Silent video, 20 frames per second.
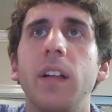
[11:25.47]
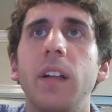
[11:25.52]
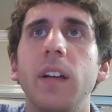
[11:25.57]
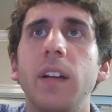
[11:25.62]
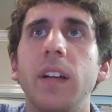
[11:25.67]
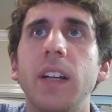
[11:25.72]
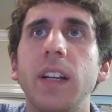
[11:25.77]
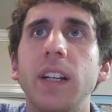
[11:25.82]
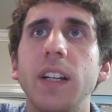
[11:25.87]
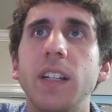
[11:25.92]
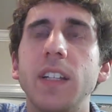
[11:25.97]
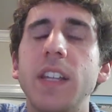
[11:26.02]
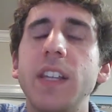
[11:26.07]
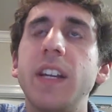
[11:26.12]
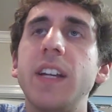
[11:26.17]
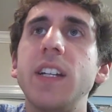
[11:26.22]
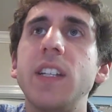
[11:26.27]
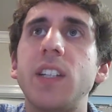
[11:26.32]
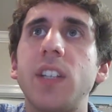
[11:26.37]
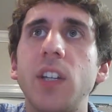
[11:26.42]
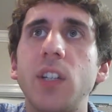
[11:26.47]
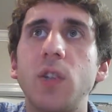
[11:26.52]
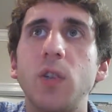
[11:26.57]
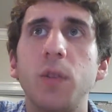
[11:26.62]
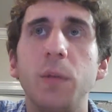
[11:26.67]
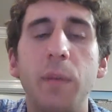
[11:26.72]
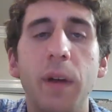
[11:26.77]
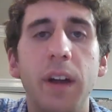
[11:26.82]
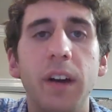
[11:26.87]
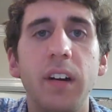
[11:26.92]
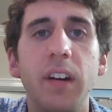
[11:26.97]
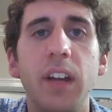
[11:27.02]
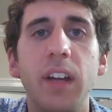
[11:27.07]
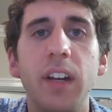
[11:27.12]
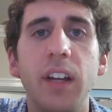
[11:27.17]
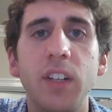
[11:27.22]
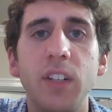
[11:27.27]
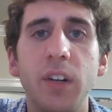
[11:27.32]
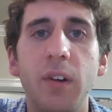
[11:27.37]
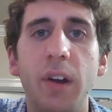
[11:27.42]
It is Central
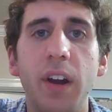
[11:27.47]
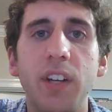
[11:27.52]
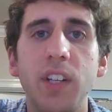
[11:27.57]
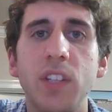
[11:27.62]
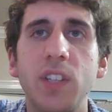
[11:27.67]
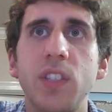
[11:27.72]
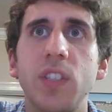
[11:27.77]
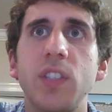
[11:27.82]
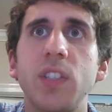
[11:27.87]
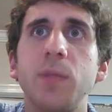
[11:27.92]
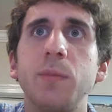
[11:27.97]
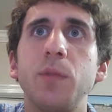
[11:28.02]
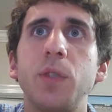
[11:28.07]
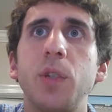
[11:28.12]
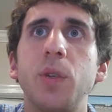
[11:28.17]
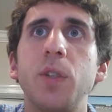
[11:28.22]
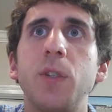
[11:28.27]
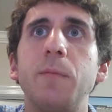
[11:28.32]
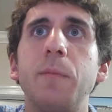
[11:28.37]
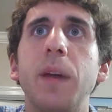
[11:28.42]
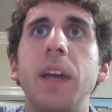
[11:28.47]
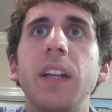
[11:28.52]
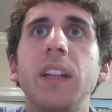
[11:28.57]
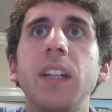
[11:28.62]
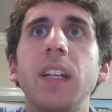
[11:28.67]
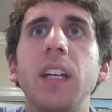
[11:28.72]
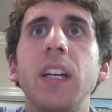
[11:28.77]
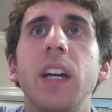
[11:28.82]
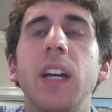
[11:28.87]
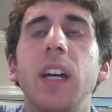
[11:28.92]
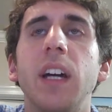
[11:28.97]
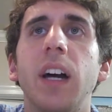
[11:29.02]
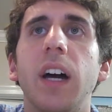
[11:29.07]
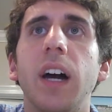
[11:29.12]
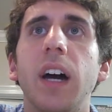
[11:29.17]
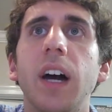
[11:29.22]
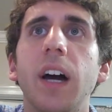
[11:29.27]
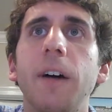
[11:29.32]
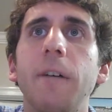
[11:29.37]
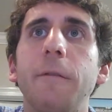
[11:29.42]
American Integration System, so it's mainly
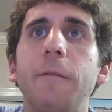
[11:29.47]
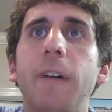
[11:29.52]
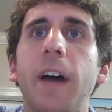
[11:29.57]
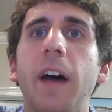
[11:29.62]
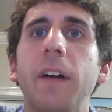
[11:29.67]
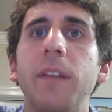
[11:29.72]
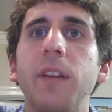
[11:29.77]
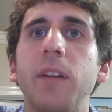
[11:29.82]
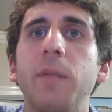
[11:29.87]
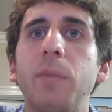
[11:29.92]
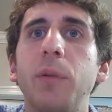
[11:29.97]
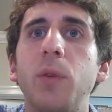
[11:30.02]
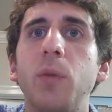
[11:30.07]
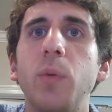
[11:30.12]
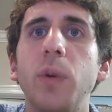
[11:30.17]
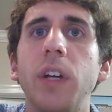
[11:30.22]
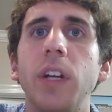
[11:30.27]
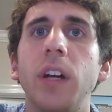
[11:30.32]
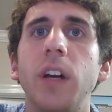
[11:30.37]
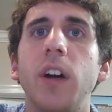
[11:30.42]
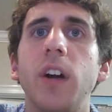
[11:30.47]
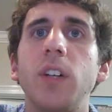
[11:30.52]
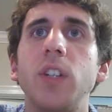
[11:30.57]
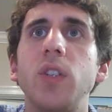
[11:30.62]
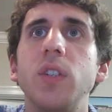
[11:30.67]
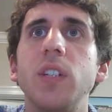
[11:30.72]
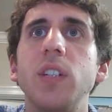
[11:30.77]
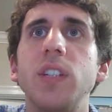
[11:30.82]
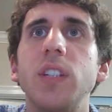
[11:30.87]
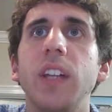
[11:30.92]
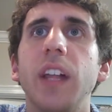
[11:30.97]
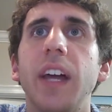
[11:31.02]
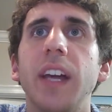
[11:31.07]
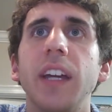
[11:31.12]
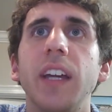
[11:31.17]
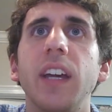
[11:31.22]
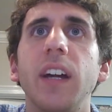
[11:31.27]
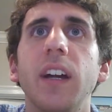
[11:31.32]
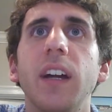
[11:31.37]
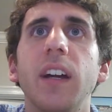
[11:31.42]
founded between countries
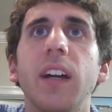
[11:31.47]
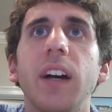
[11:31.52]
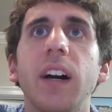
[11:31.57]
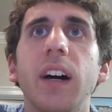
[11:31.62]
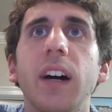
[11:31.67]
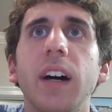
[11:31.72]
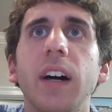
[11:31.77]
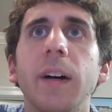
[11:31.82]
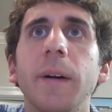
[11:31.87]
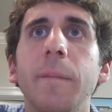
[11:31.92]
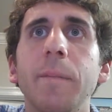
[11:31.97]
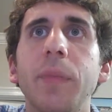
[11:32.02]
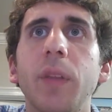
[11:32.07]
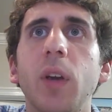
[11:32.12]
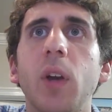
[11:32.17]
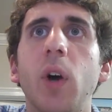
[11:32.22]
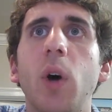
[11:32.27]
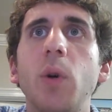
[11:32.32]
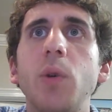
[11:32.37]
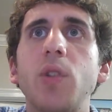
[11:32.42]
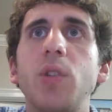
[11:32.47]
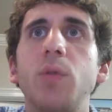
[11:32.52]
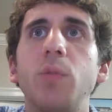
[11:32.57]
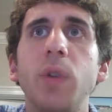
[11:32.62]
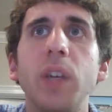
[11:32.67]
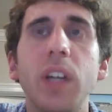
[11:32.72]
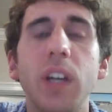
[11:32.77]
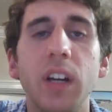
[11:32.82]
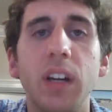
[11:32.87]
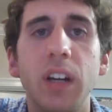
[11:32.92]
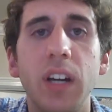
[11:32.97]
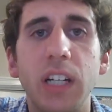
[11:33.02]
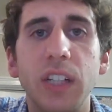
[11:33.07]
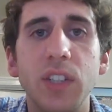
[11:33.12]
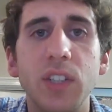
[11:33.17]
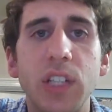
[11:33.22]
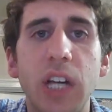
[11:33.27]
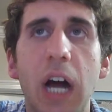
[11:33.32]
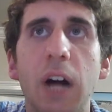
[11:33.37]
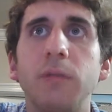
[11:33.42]
like Costa Rica,
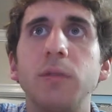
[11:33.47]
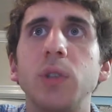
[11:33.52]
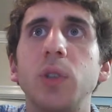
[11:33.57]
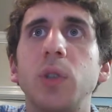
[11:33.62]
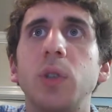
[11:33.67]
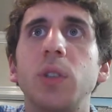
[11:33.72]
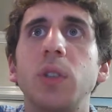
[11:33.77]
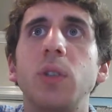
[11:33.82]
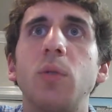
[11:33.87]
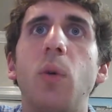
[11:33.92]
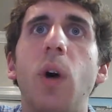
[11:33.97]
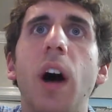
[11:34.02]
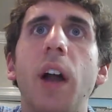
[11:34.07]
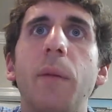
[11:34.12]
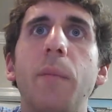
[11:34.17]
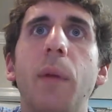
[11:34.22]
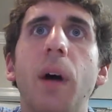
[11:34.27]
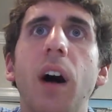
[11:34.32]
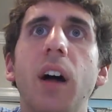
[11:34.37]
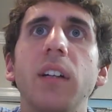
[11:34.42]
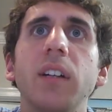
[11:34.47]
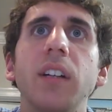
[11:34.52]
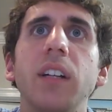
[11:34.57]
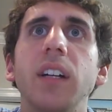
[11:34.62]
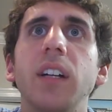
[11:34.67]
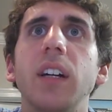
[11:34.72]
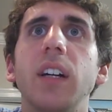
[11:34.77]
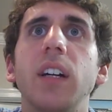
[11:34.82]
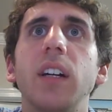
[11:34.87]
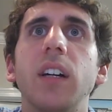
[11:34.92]
El Salvador, Guatemala,